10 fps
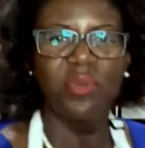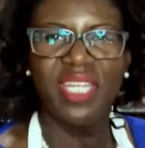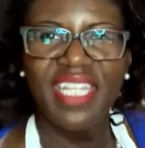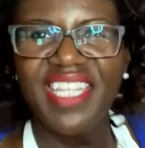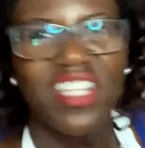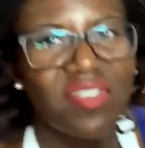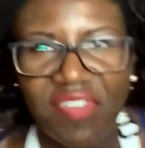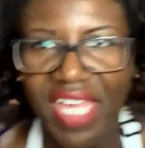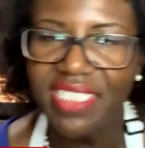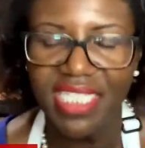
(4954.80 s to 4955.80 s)
We're getting a little
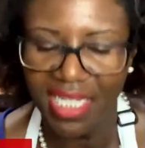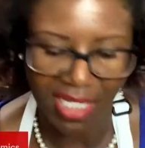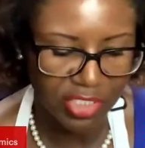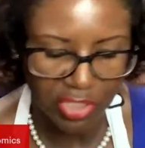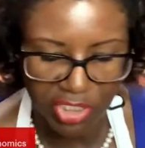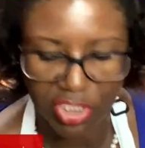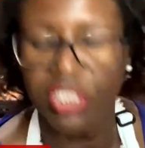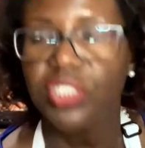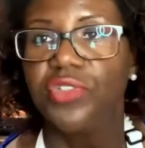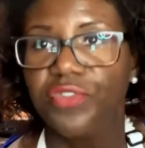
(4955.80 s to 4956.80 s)
fancy, y'all. You can
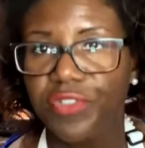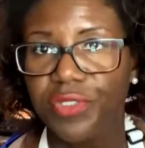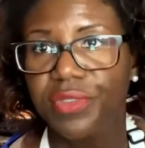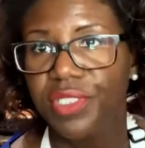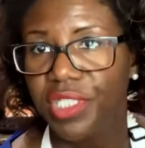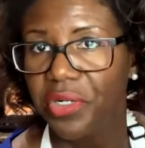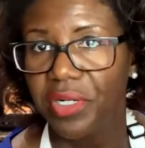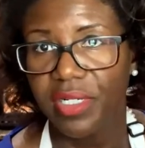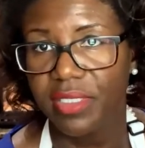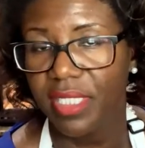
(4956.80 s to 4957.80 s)
just do fruit,
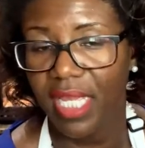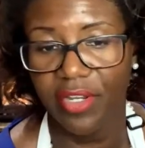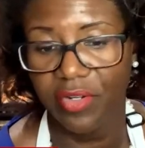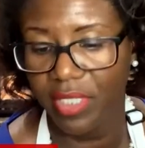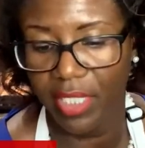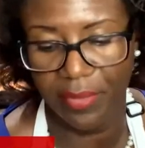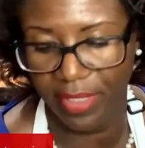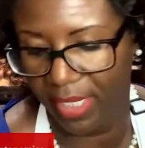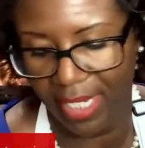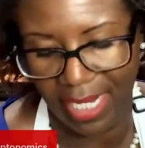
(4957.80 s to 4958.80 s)
yogurt, and your
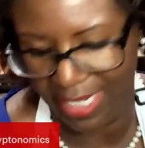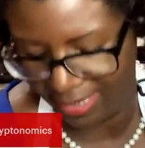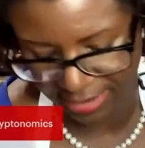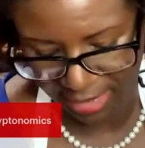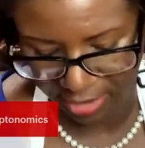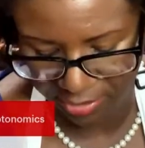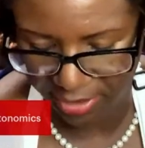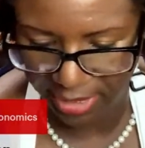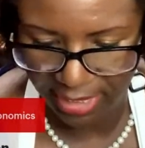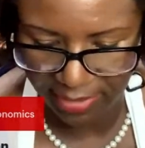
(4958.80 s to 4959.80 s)
liquid and ice, and you're
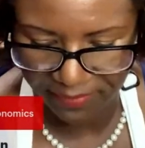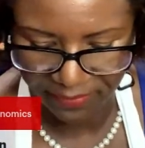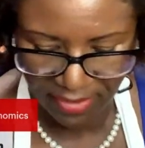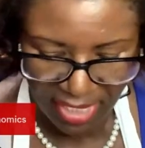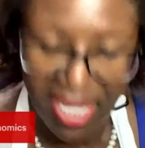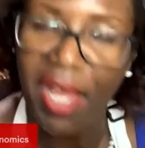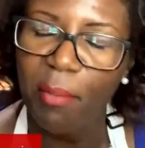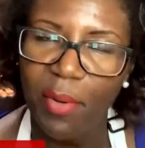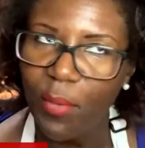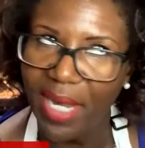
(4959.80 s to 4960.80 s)
done.
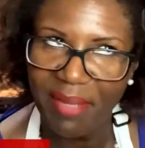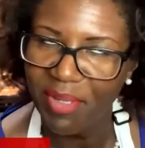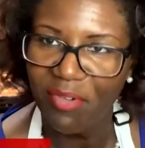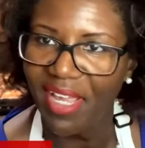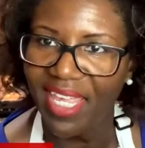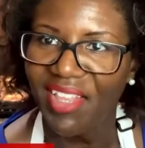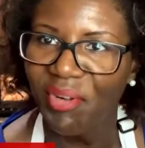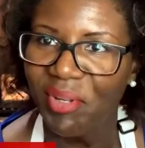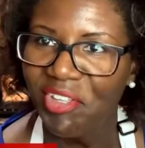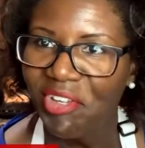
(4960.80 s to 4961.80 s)
But why be
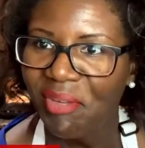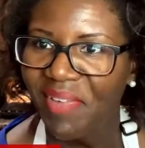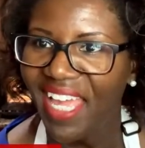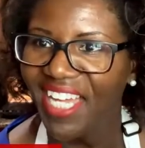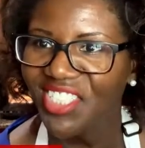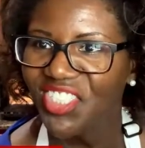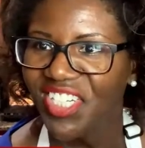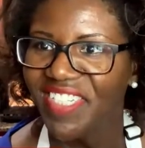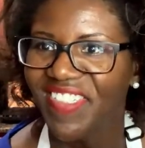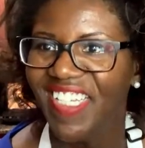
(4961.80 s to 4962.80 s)
regular when you can be
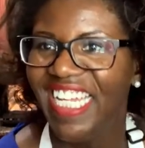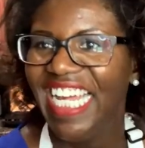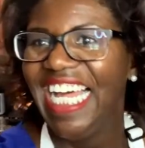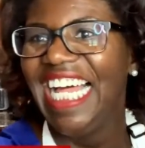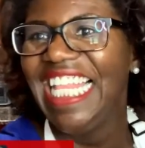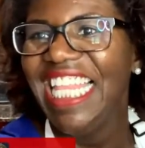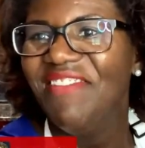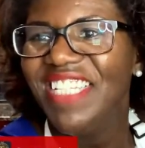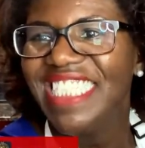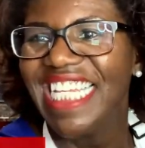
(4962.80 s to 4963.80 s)
extra?
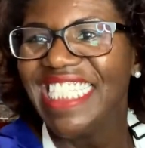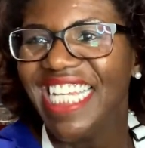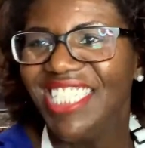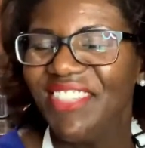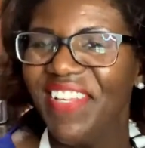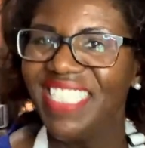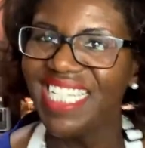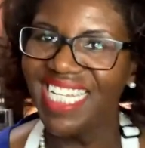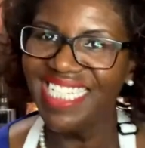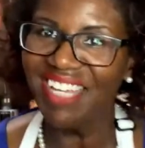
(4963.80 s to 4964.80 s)
Lemon zest sounds
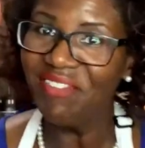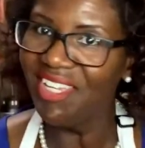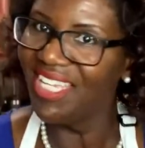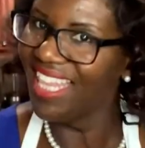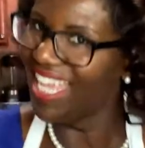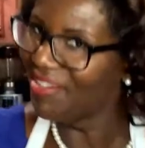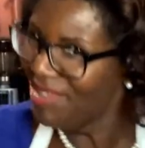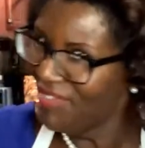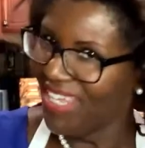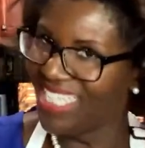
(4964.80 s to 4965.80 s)
fancy. Condemn you, you like
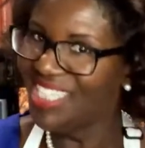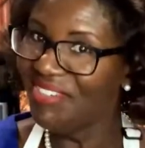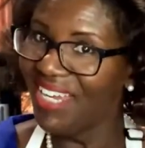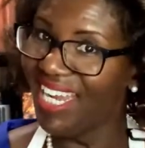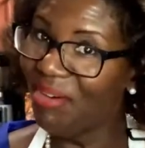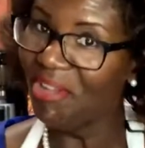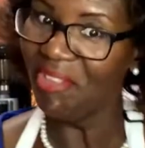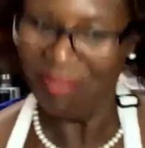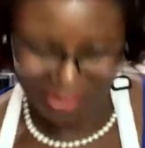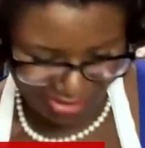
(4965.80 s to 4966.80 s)
me fancy, right? I wear
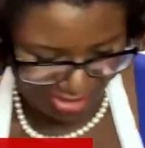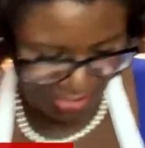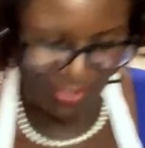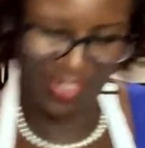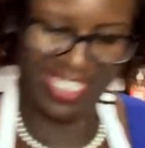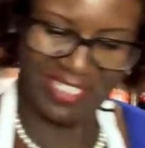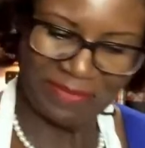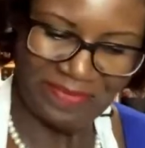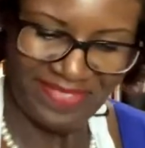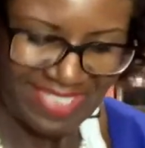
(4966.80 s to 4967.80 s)
the pearls for you.